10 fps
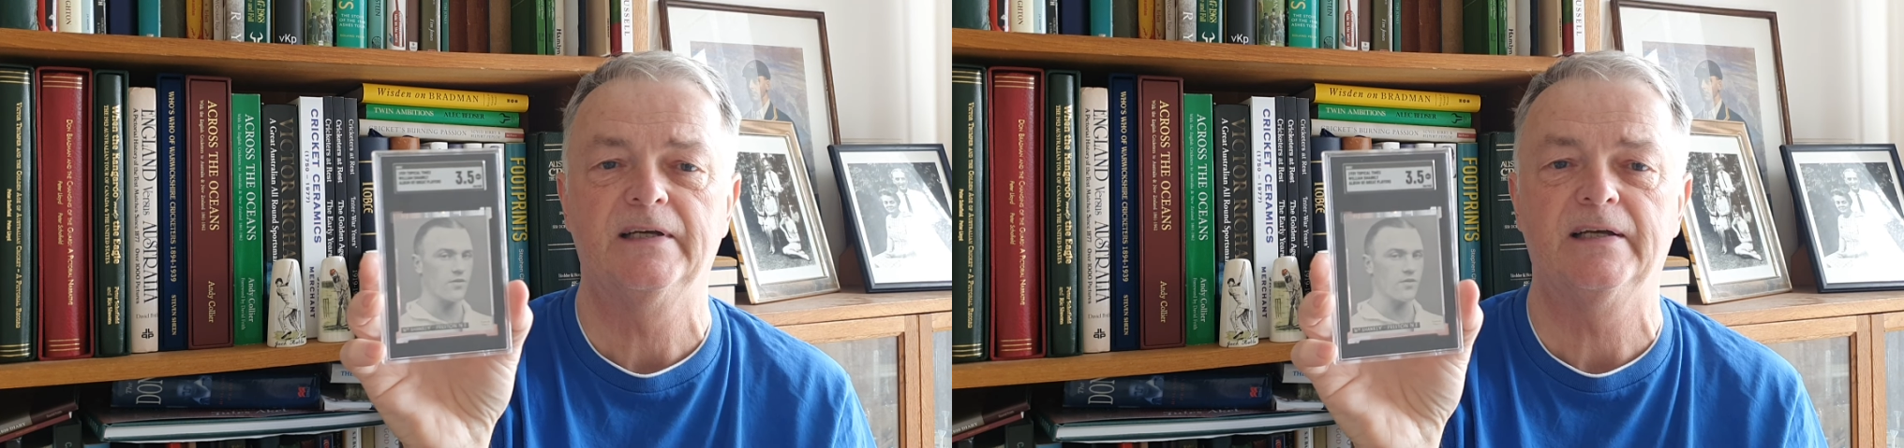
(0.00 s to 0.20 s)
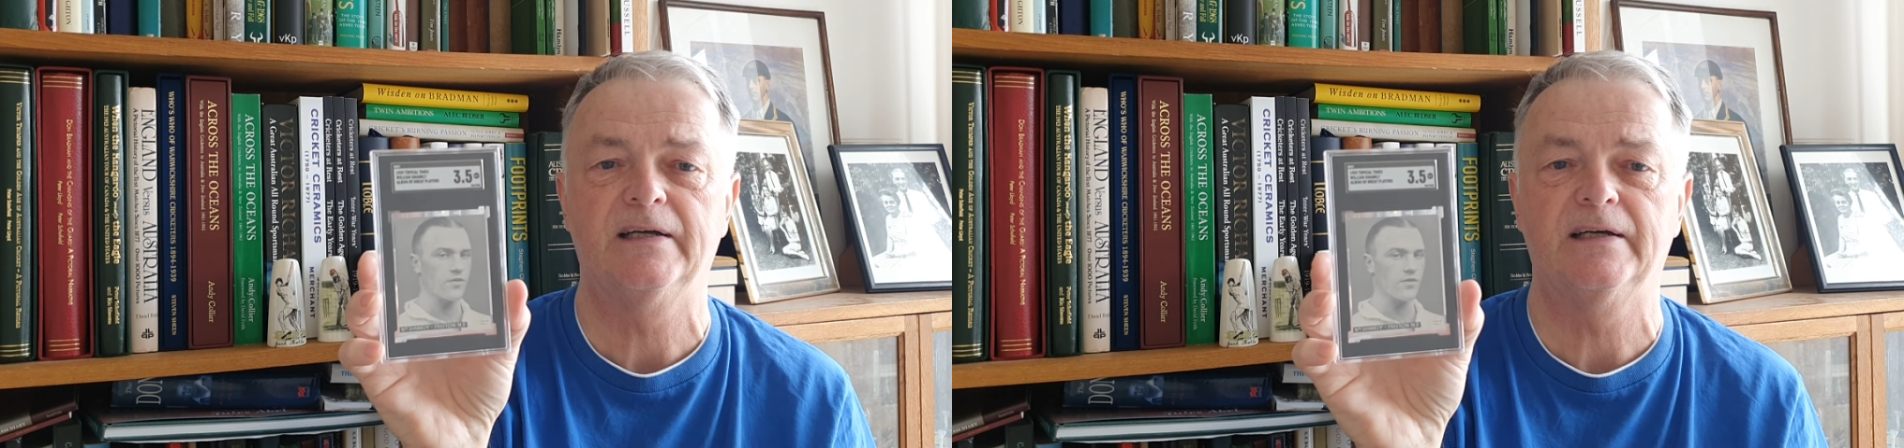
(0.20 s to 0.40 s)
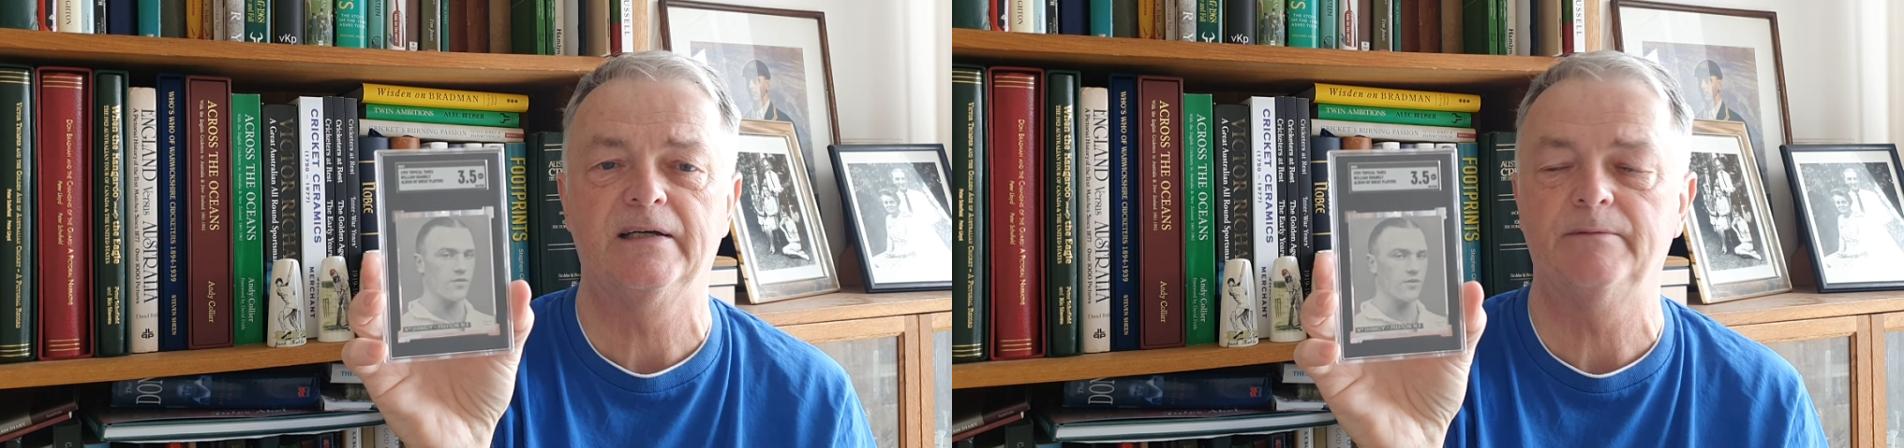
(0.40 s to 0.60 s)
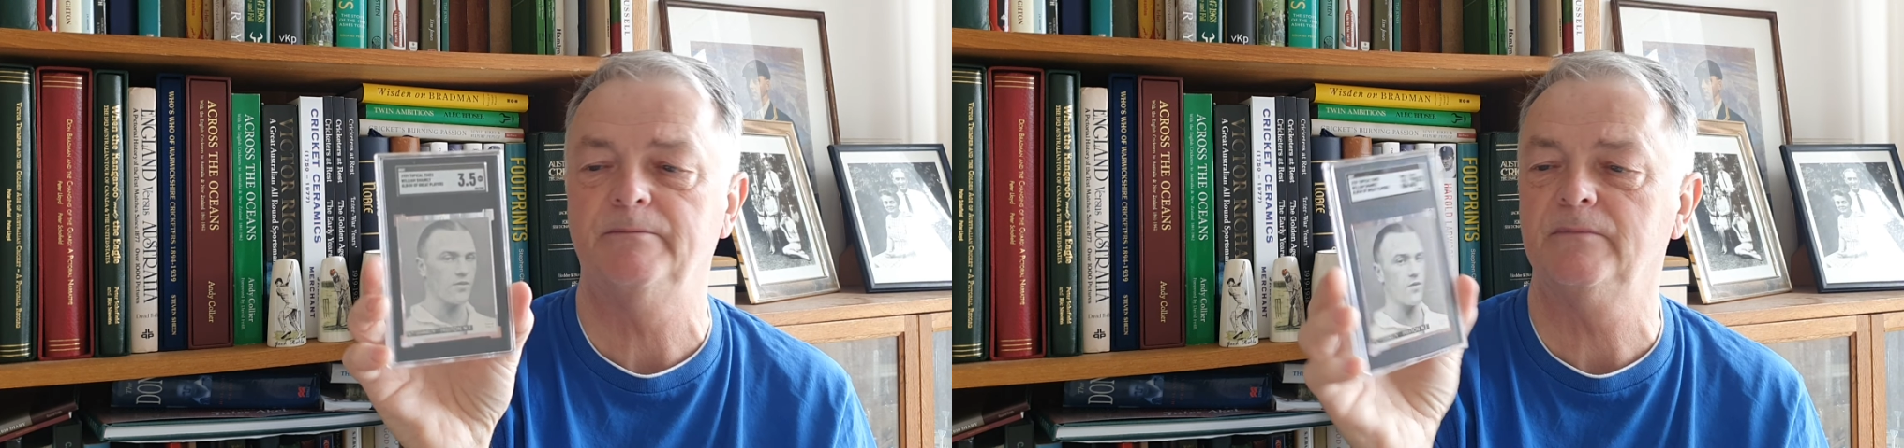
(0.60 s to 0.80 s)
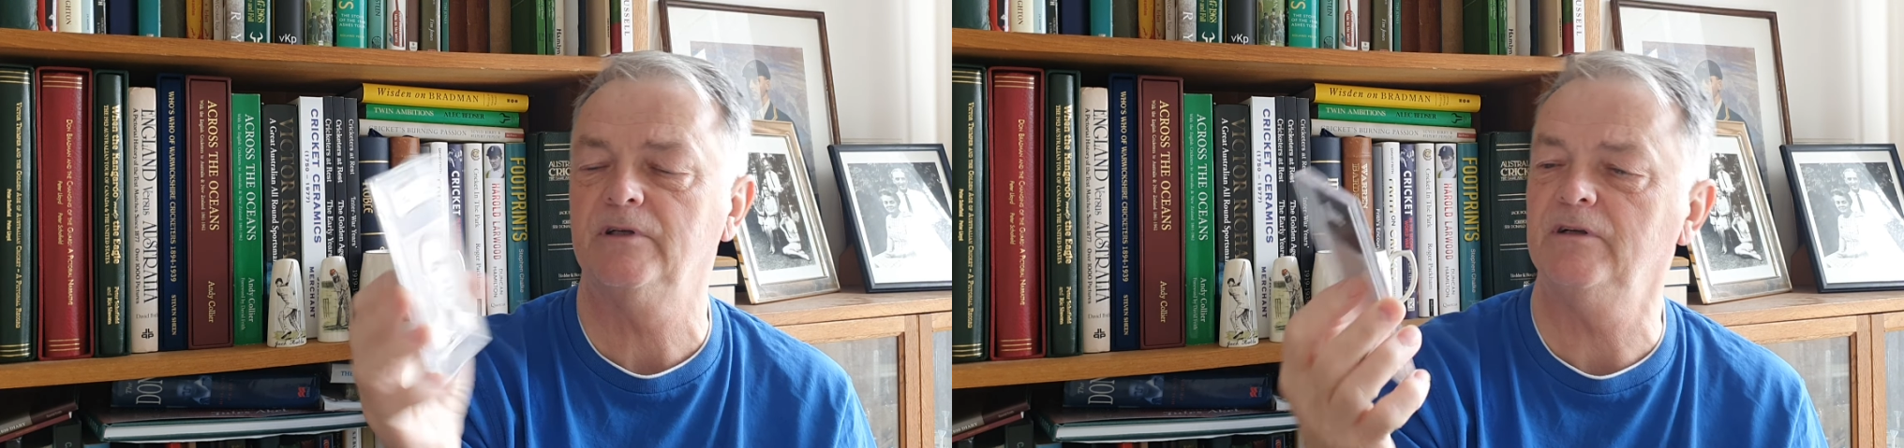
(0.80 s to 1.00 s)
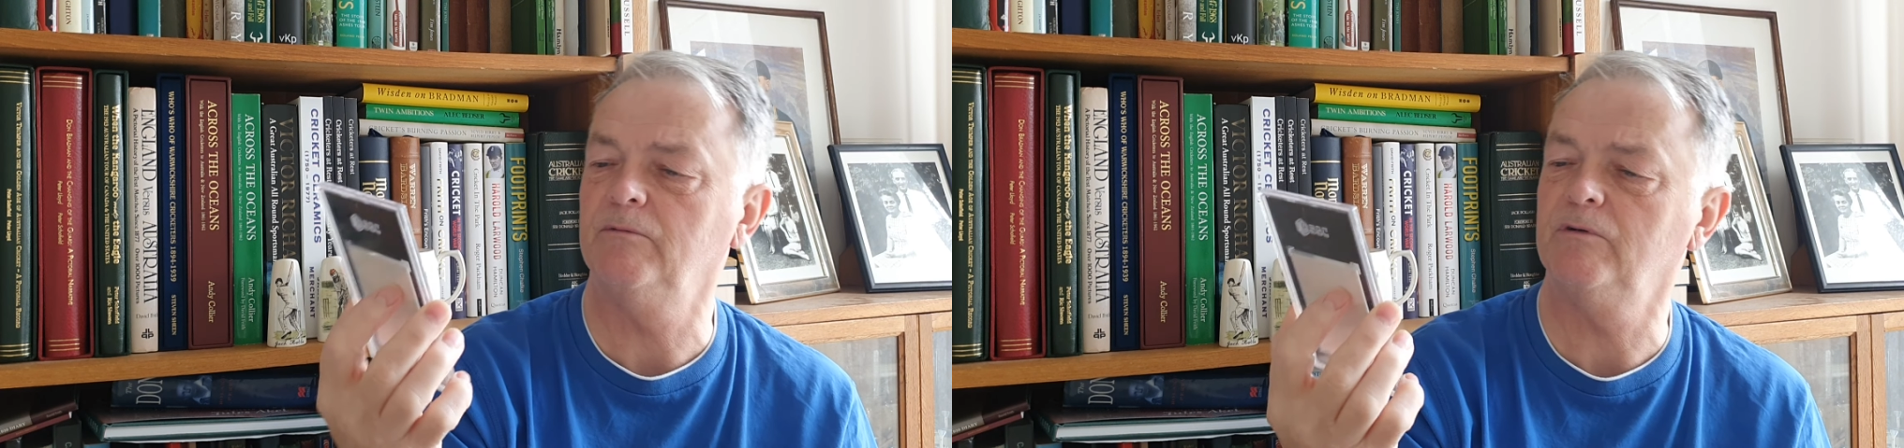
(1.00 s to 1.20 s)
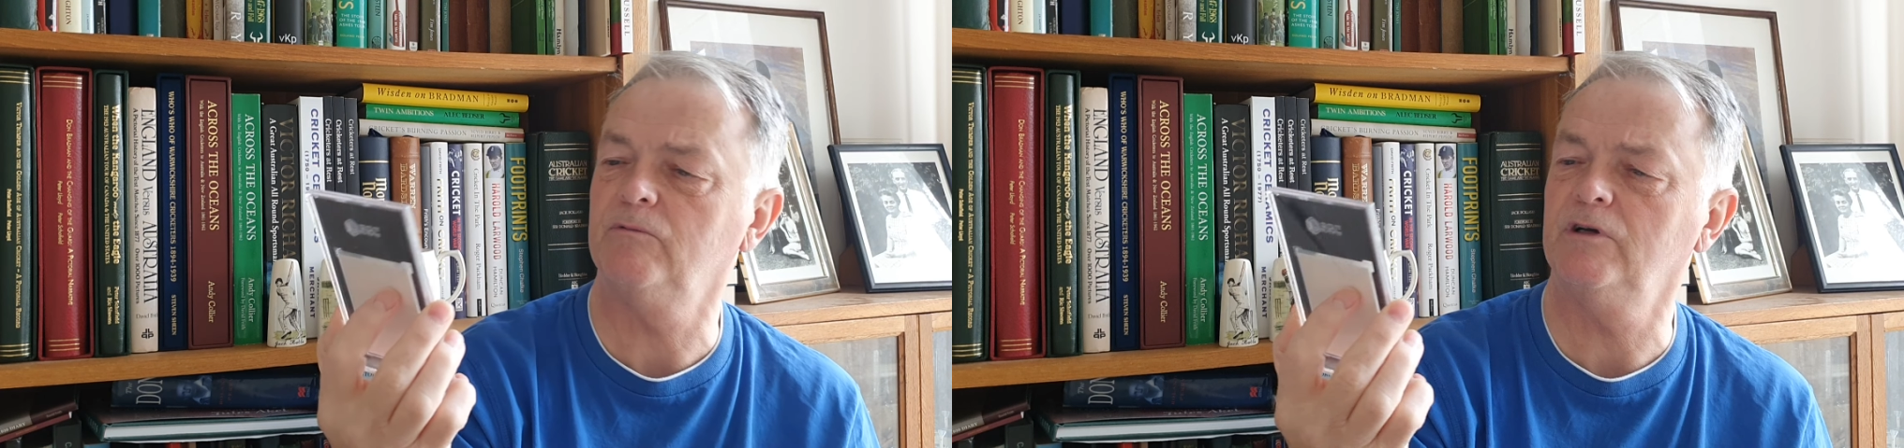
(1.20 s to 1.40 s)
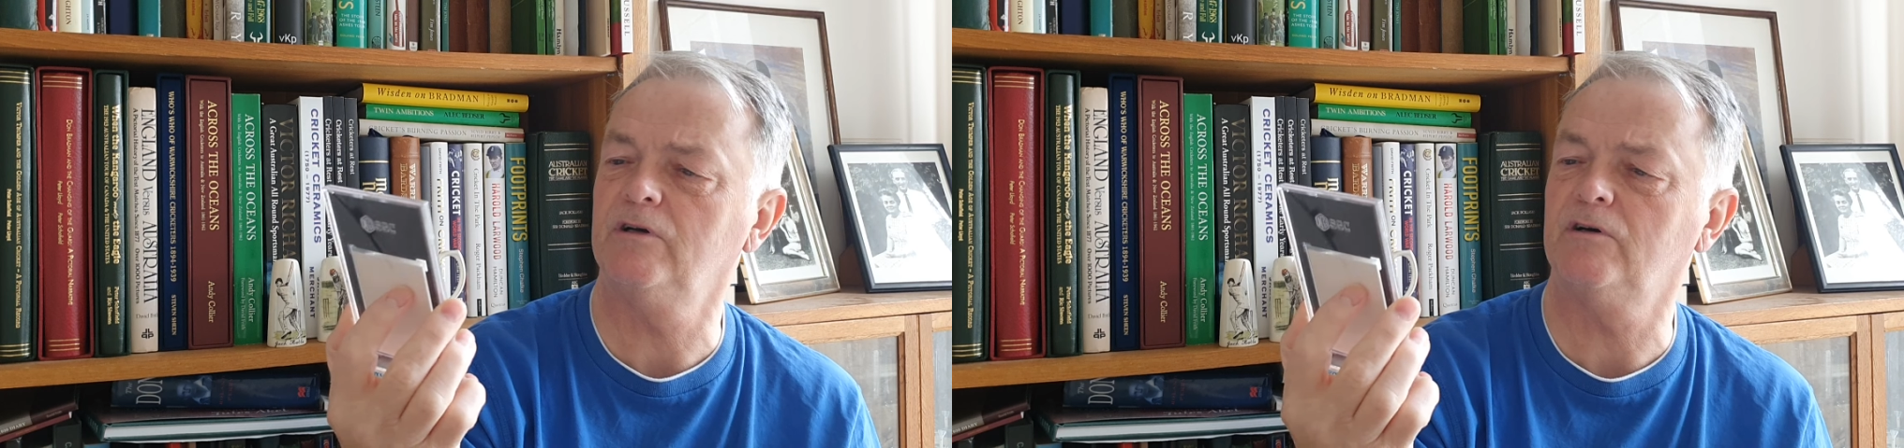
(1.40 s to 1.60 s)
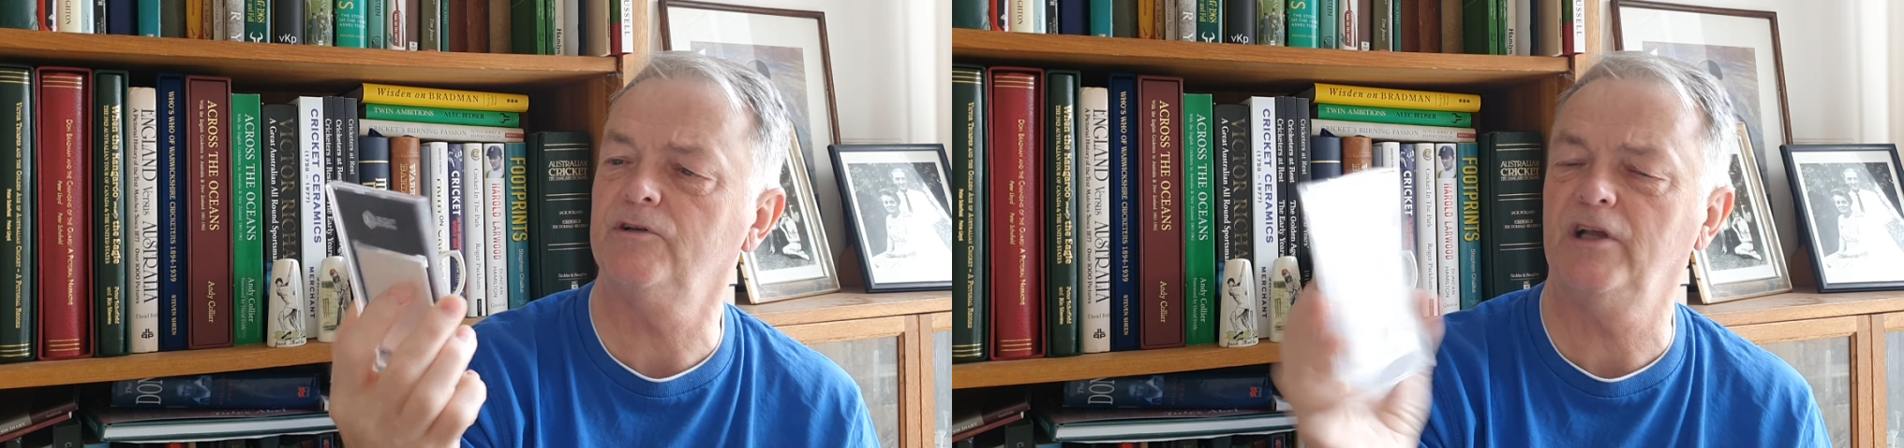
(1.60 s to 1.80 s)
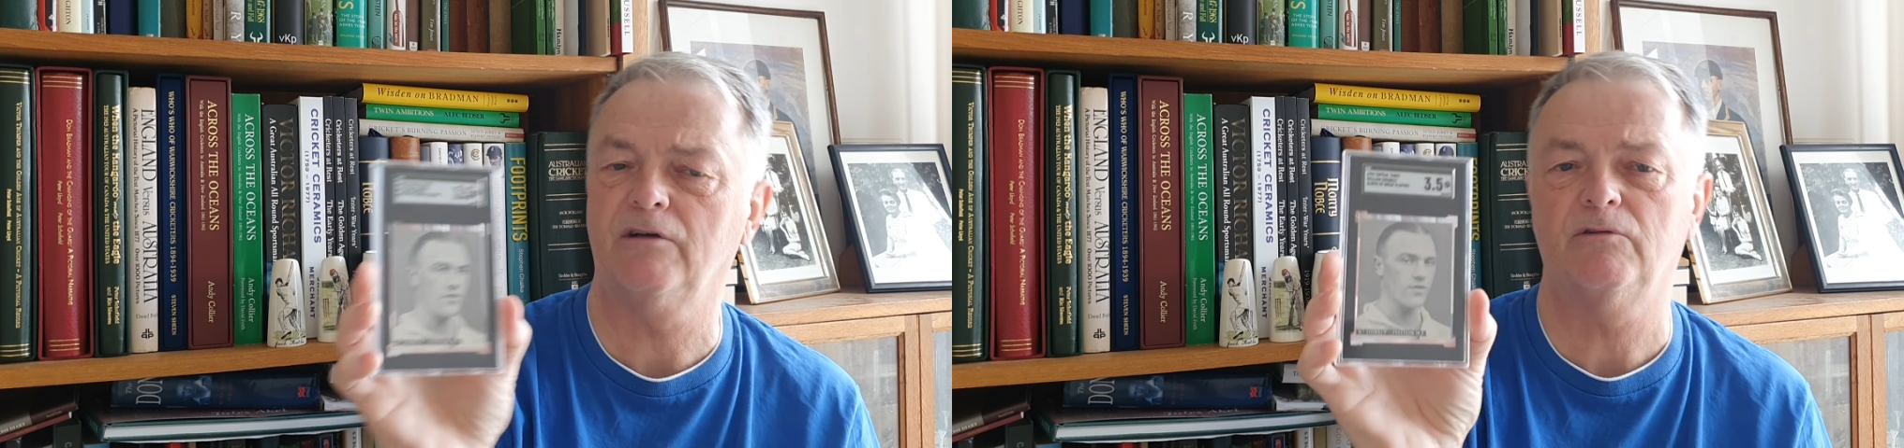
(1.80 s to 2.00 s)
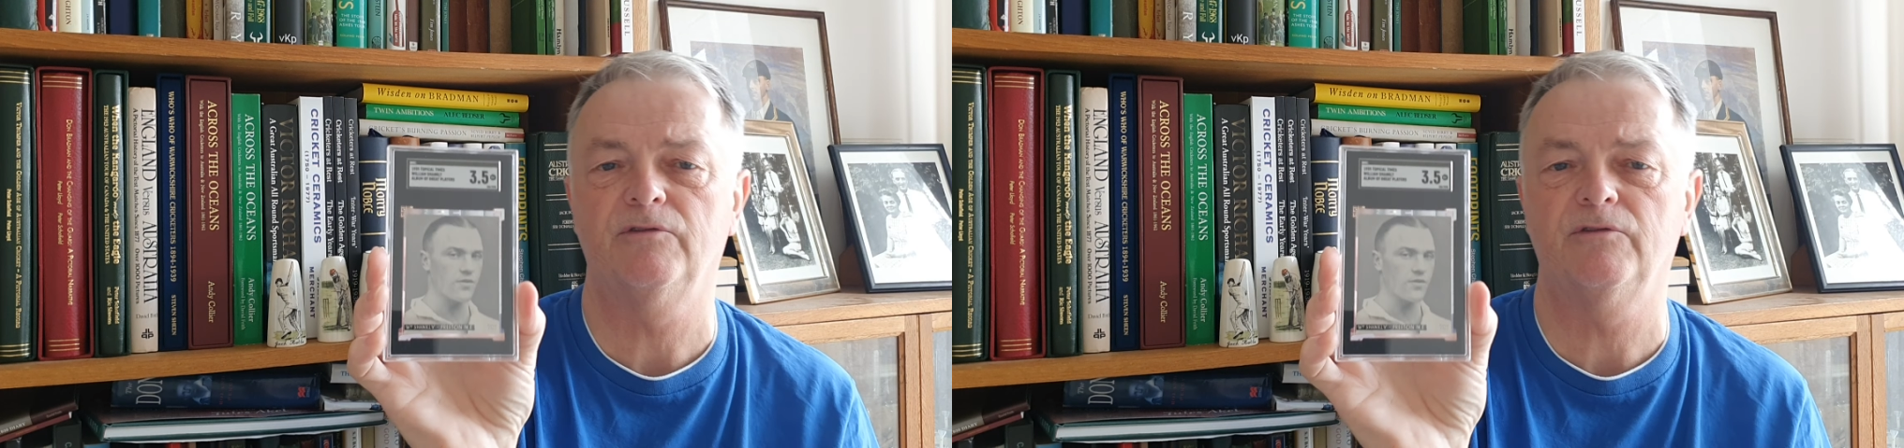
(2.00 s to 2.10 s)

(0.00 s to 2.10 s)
And we are now